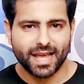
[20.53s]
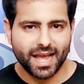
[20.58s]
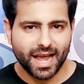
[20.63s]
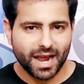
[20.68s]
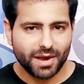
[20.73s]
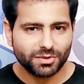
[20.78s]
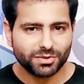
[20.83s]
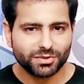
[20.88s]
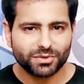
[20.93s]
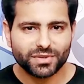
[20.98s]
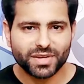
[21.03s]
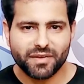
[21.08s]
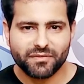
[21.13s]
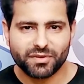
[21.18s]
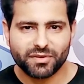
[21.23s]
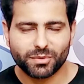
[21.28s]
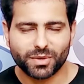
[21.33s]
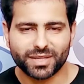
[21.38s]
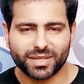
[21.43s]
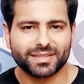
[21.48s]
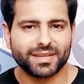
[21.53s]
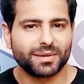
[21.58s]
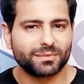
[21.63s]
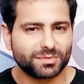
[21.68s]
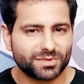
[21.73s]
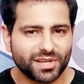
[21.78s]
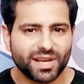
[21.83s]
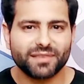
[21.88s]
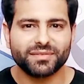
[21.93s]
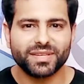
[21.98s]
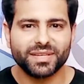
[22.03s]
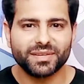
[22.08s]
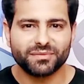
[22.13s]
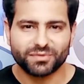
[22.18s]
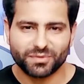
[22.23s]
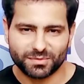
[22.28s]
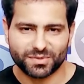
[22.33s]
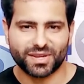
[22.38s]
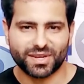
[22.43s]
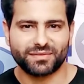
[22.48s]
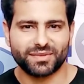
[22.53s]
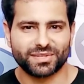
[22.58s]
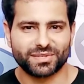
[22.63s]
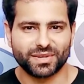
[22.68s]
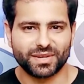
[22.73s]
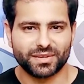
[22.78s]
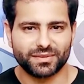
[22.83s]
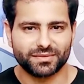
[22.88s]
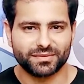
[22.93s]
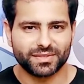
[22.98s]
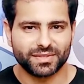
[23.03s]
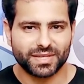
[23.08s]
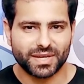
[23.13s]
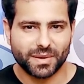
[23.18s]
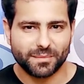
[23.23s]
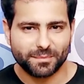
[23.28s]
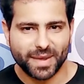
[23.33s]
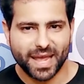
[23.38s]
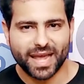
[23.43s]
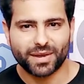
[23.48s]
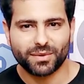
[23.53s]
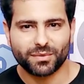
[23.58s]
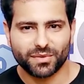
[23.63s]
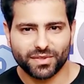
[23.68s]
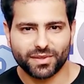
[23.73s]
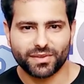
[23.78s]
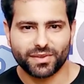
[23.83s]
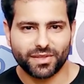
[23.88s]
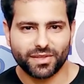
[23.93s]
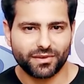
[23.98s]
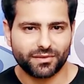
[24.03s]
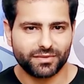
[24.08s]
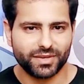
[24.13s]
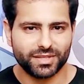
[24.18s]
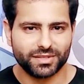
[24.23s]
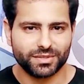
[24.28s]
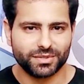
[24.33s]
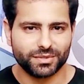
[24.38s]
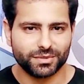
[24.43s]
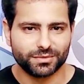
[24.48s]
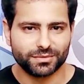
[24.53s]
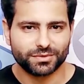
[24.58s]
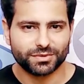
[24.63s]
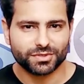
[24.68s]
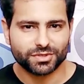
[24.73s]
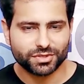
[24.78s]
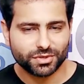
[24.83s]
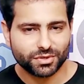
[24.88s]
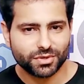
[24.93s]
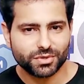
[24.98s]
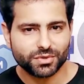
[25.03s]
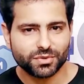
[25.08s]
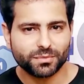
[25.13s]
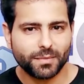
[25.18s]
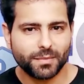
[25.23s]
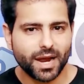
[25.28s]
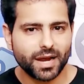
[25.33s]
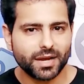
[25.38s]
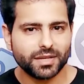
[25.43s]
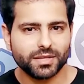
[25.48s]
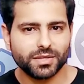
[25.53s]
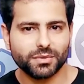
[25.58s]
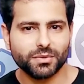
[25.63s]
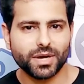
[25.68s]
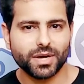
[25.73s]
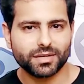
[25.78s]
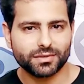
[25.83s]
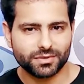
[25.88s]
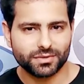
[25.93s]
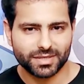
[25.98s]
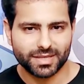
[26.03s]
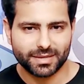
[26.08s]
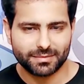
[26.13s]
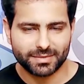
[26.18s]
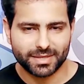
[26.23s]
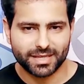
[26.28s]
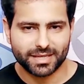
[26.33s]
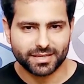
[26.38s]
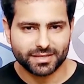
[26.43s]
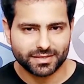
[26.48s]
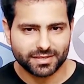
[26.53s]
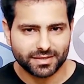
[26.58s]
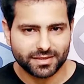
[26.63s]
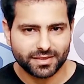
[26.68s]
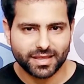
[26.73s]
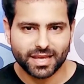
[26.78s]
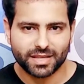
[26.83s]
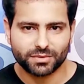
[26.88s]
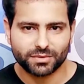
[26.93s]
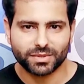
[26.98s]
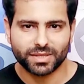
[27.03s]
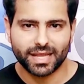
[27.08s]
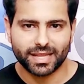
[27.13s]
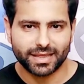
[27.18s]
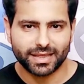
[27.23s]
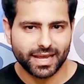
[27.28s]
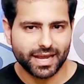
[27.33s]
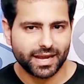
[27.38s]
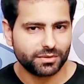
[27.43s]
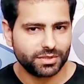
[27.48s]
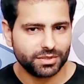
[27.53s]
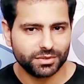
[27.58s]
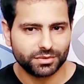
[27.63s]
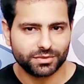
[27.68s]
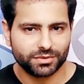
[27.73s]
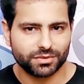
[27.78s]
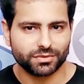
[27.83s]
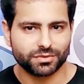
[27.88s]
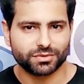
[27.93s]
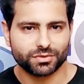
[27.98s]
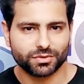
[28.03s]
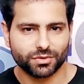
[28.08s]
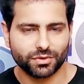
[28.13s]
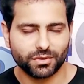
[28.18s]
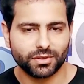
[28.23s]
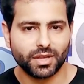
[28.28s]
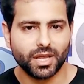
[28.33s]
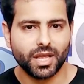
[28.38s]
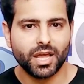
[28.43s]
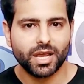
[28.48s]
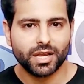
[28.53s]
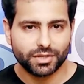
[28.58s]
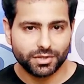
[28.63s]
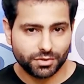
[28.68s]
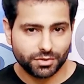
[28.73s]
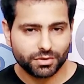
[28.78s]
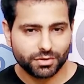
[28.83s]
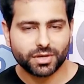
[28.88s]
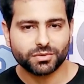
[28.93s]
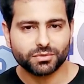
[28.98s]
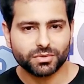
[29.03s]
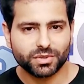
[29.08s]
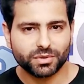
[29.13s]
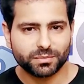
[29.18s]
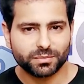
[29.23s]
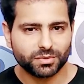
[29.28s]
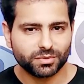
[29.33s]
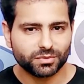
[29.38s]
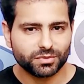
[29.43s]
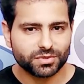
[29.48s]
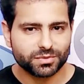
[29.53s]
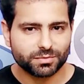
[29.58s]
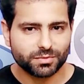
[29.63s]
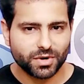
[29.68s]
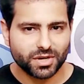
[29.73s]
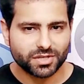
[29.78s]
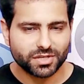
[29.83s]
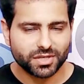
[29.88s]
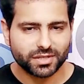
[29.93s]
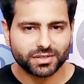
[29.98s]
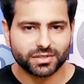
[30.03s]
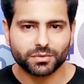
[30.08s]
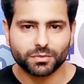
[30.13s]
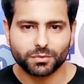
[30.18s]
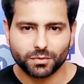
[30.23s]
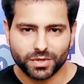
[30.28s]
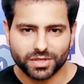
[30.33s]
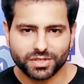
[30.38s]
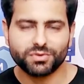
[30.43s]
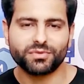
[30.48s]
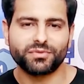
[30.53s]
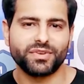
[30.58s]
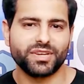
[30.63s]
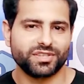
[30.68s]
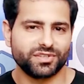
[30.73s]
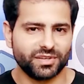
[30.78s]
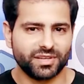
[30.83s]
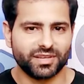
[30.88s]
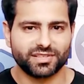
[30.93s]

How you doing everyone? I'm Safi from SafiSoft and I'm back with another video to show you my new Android application that will allow you to control your Arduino Bluetooth project with your facial